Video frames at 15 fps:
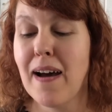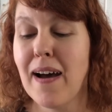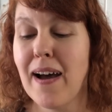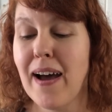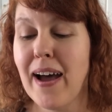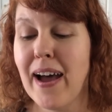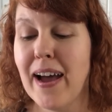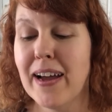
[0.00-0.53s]

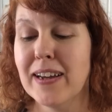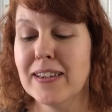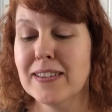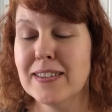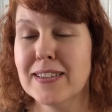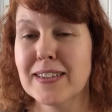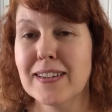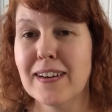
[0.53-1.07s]

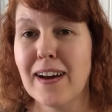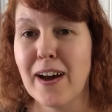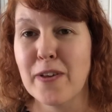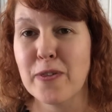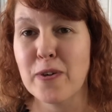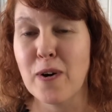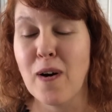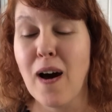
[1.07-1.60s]
And I
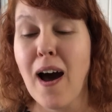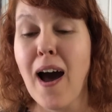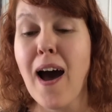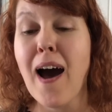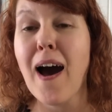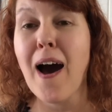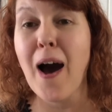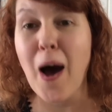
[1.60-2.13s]
thought,
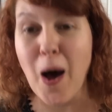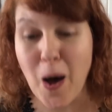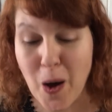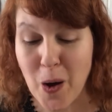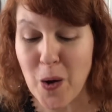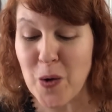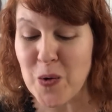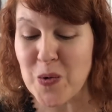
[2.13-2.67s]

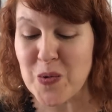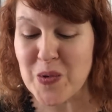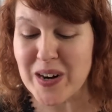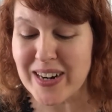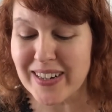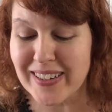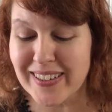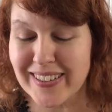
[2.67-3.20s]
oh,
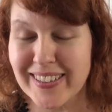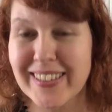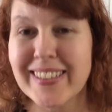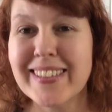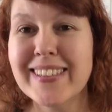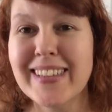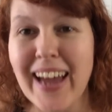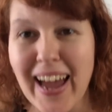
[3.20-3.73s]

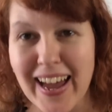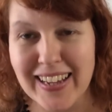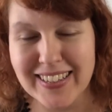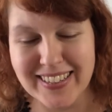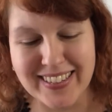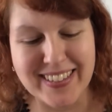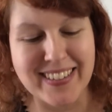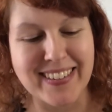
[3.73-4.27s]
yes,
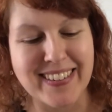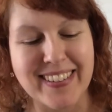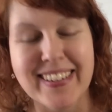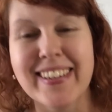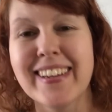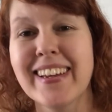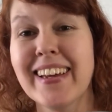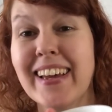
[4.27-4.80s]

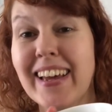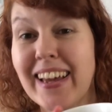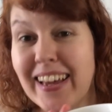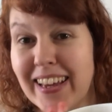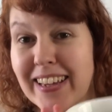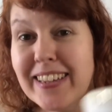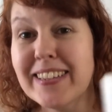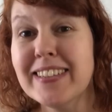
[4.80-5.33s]

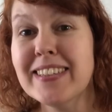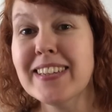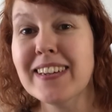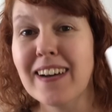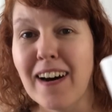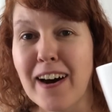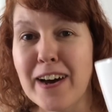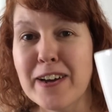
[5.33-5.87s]
he is the
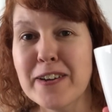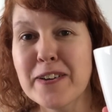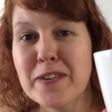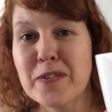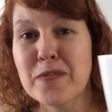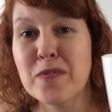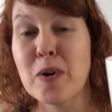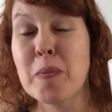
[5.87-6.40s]
guy
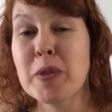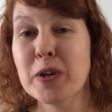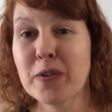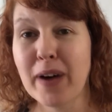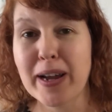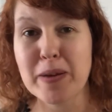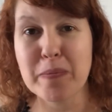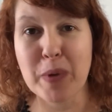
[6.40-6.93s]
from the
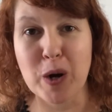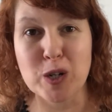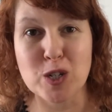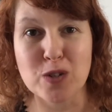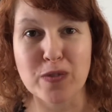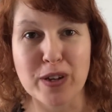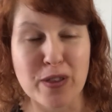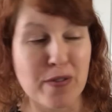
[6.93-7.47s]
Great
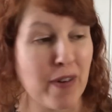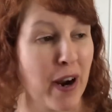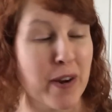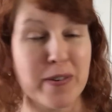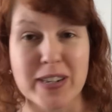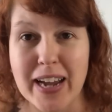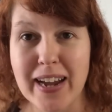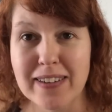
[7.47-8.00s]
Pottery
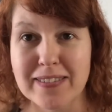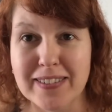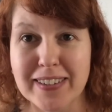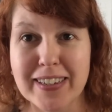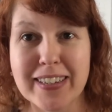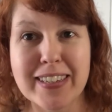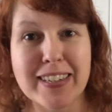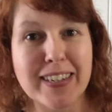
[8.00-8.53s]
Throwdown.
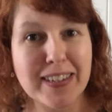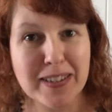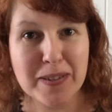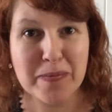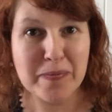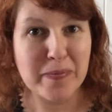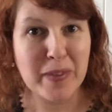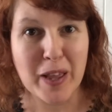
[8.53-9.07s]

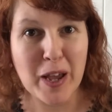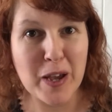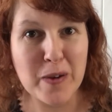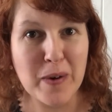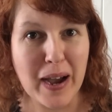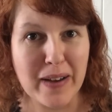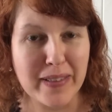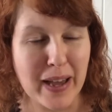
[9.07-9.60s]
Who
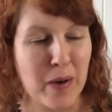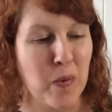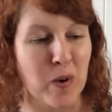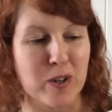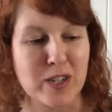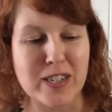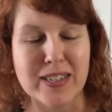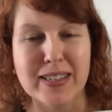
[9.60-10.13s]
out there
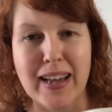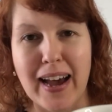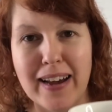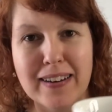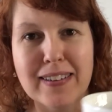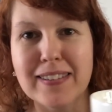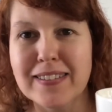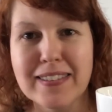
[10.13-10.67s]
watches that?
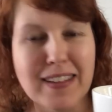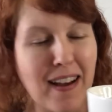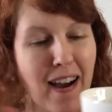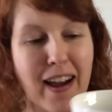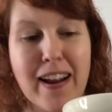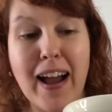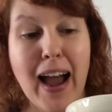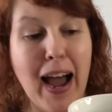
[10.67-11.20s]

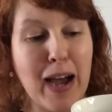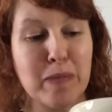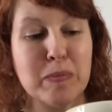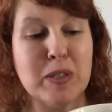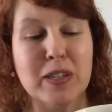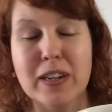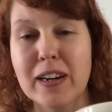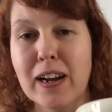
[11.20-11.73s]
I
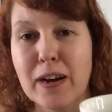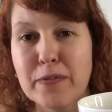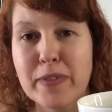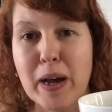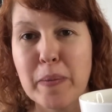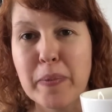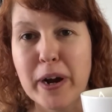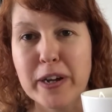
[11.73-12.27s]
absolutely love
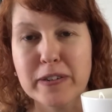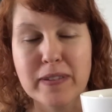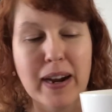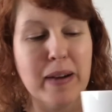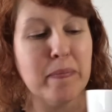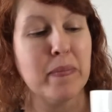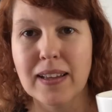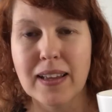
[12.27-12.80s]
that programme.